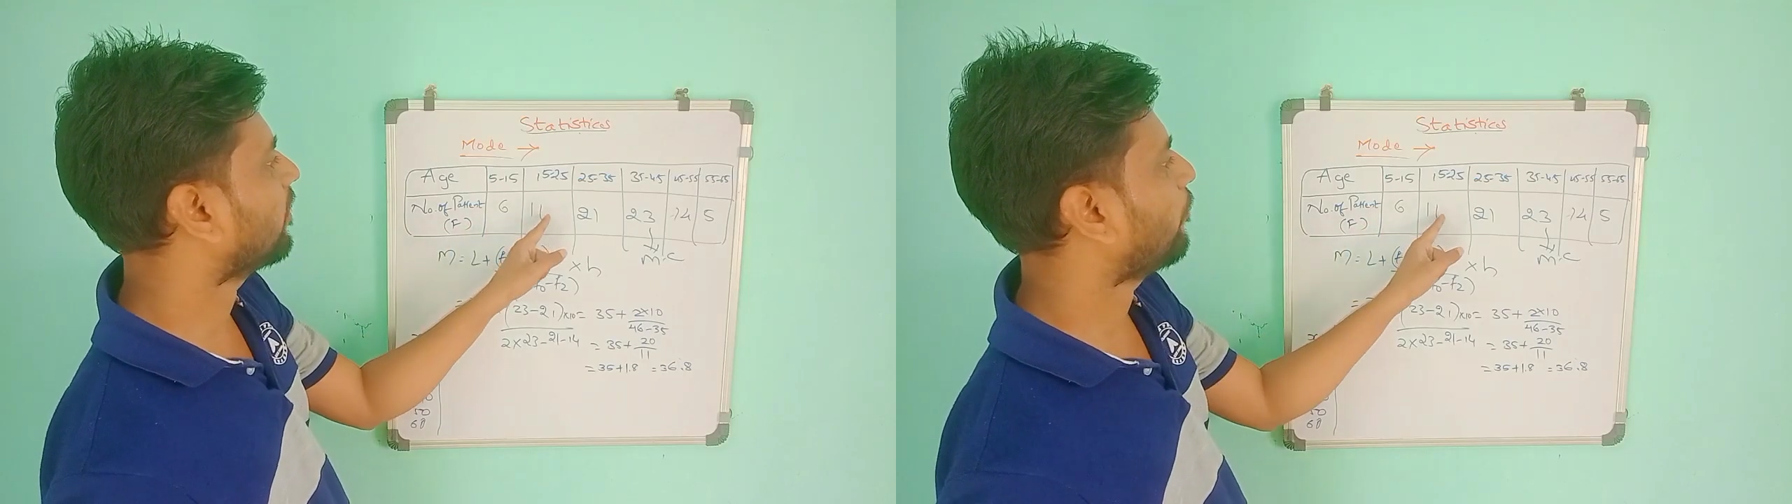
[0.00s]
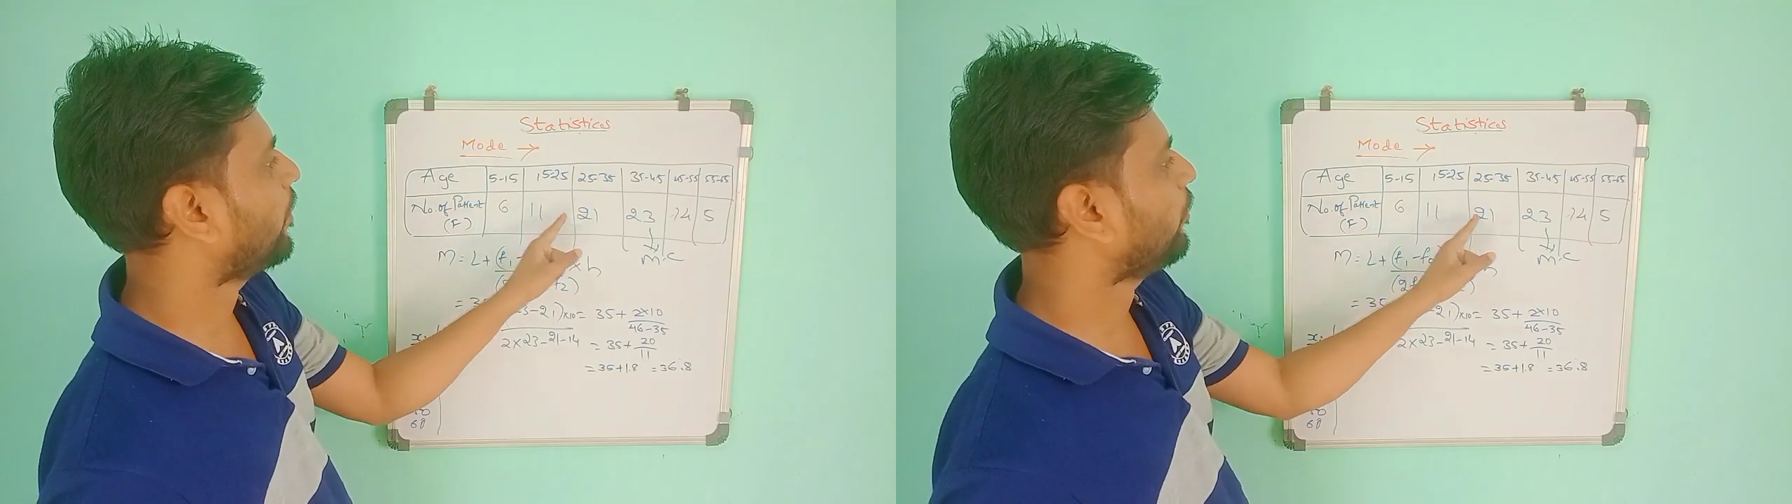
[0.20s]

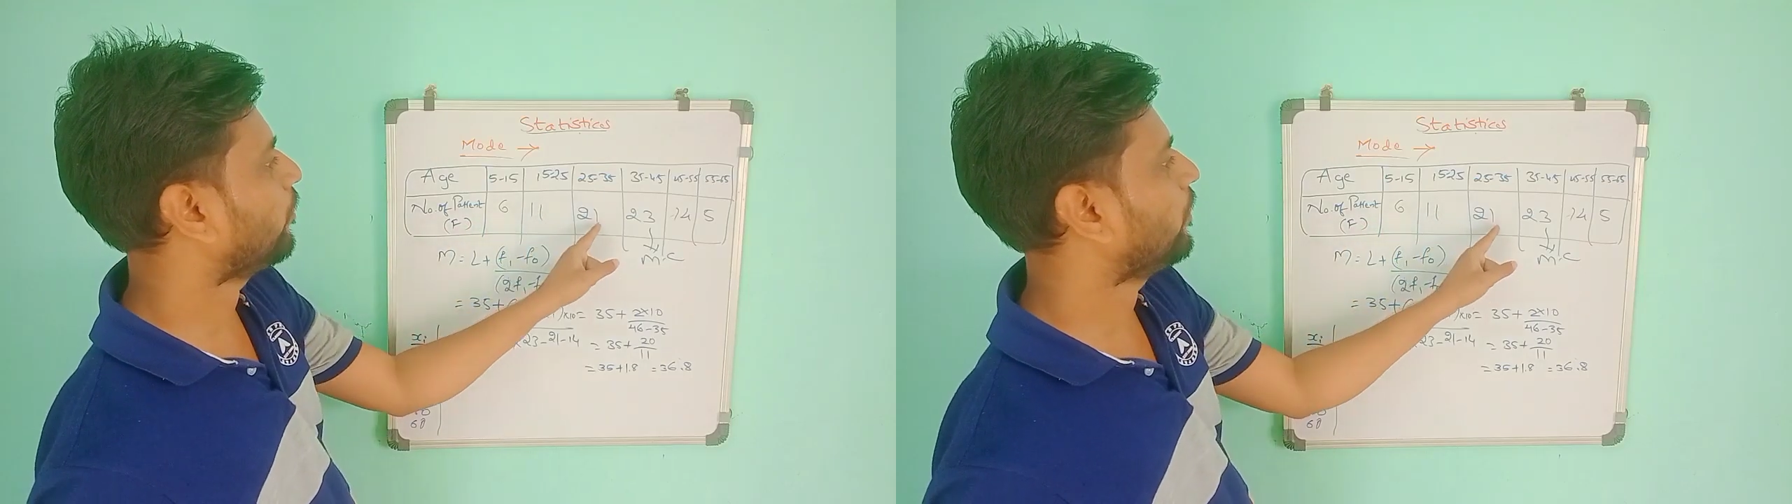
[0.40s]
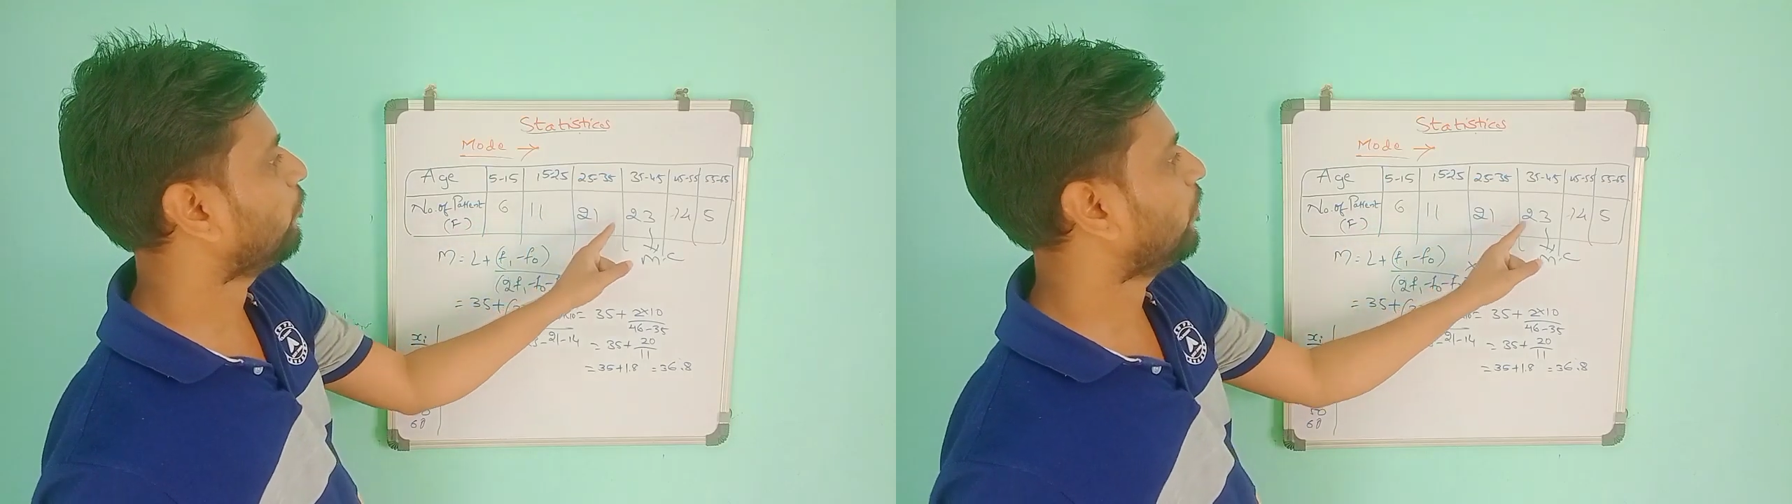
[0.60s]
11,
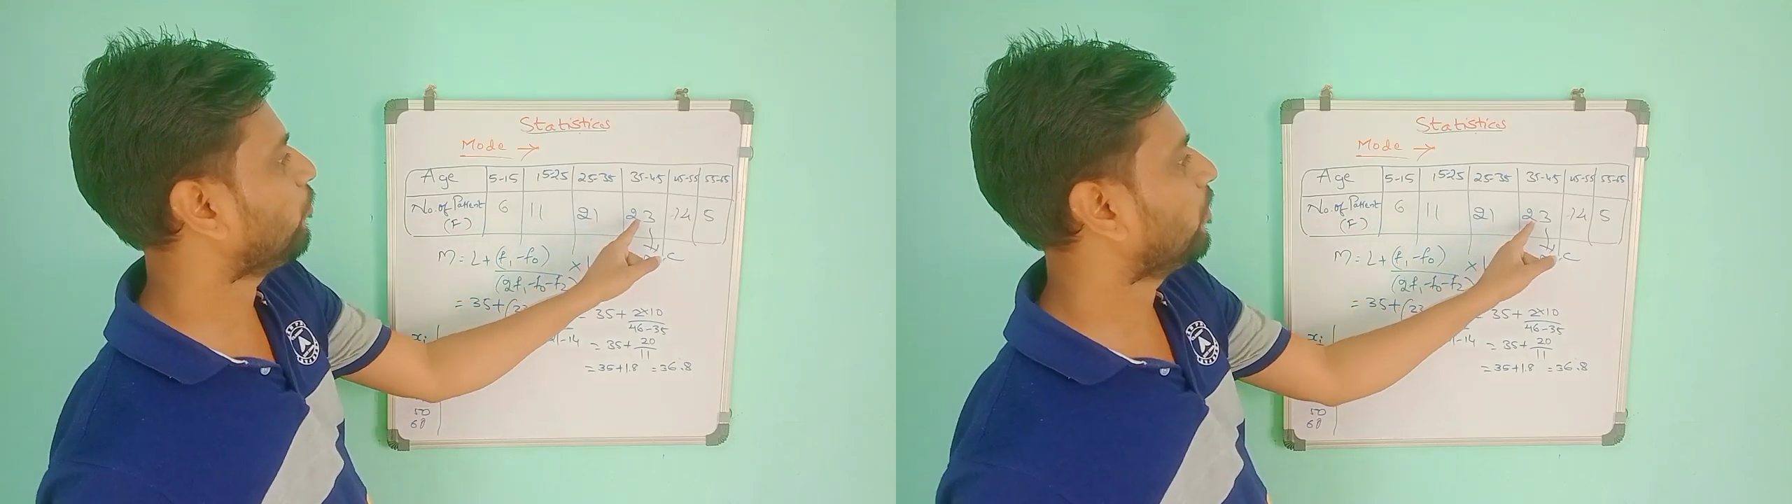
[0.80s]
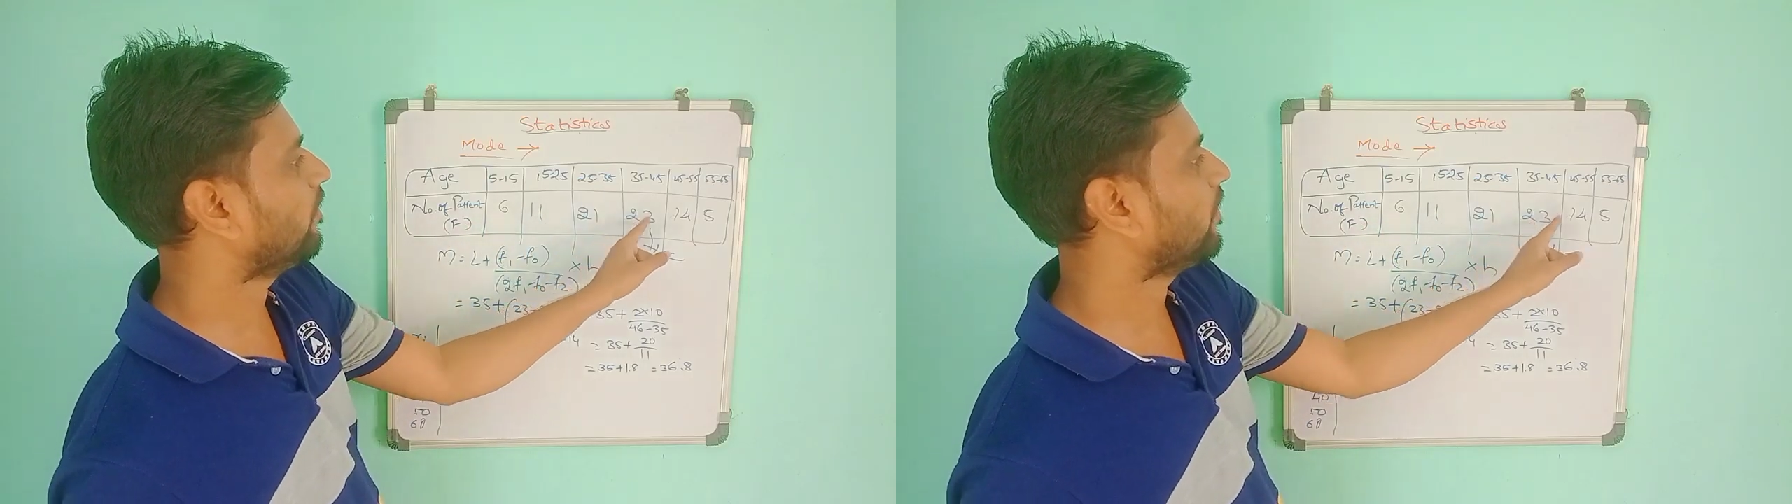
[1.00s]
21,
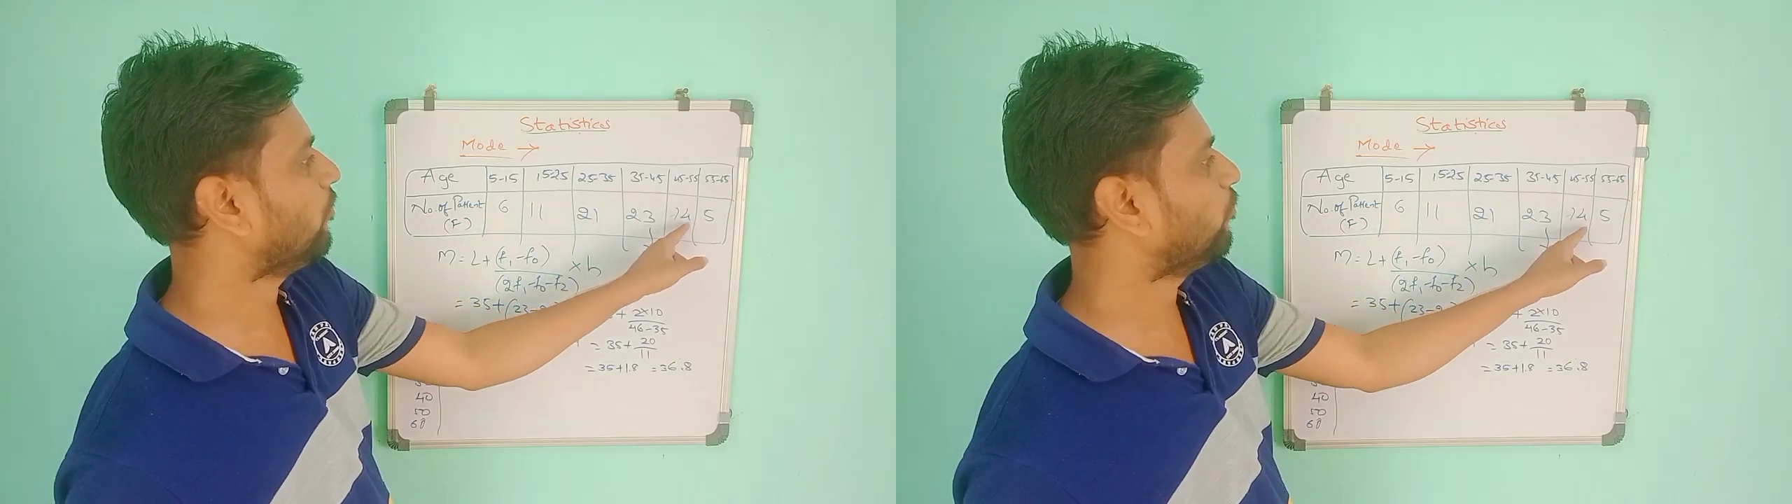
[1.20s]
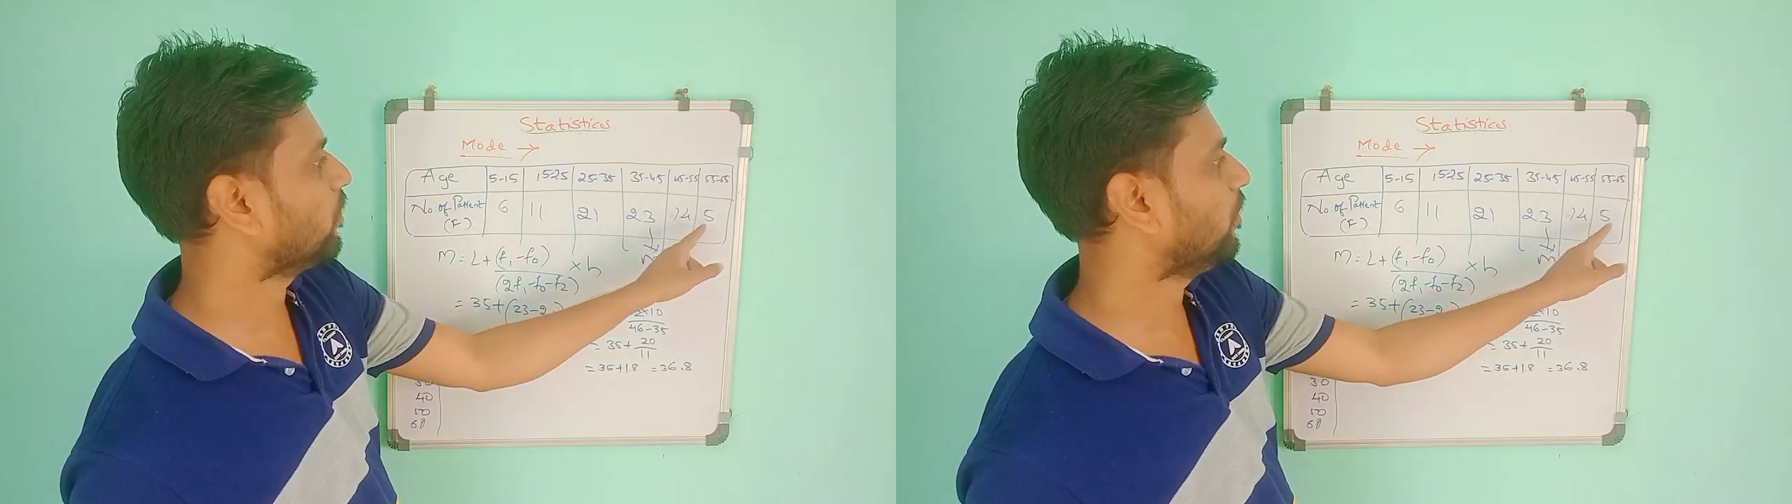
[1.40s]

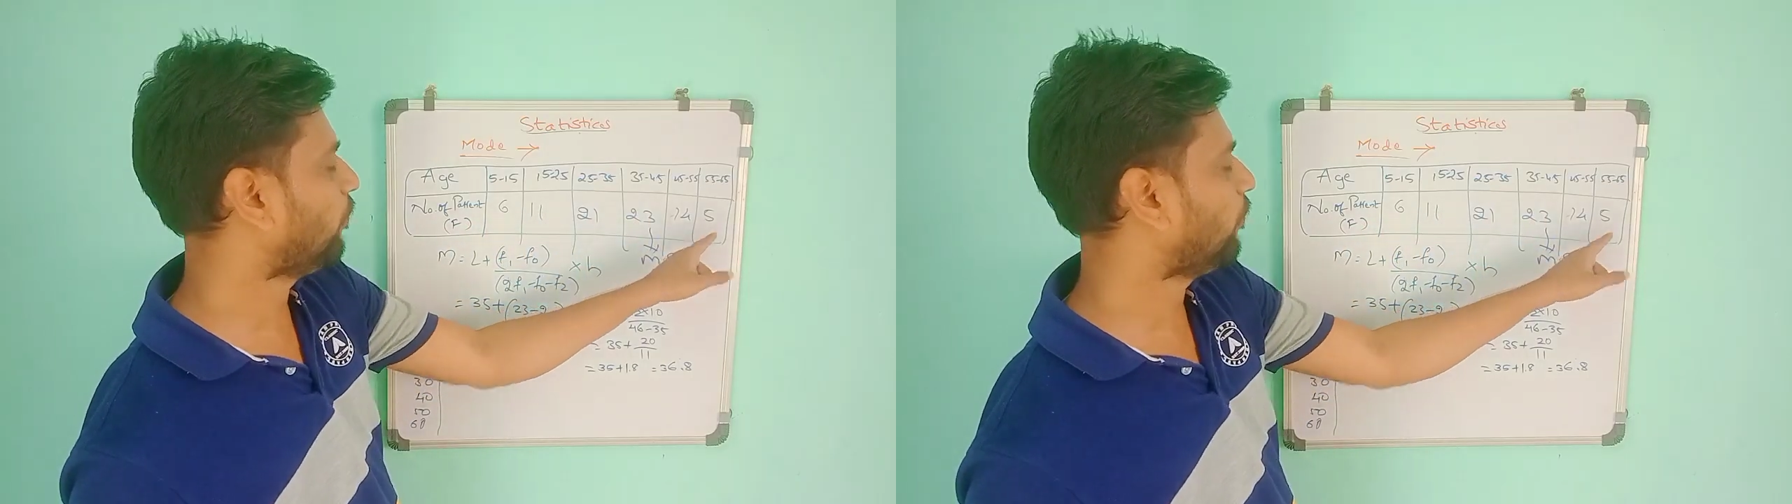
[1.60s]
23, 14,